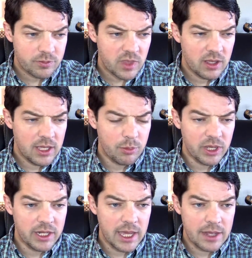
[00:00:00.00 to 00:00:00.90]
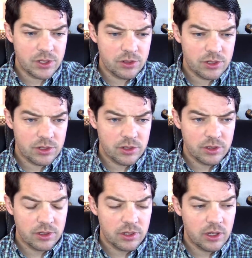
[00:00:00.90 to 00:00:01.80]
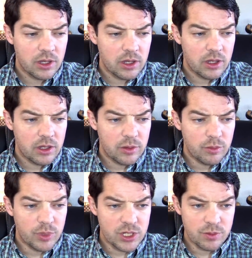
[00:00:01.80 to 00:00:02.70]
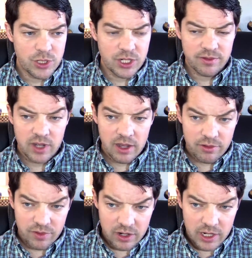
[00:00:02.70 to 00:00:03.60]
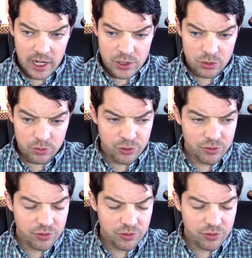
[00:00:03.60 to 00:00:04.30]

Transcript: He played castles. Bishop g5, a very natural move.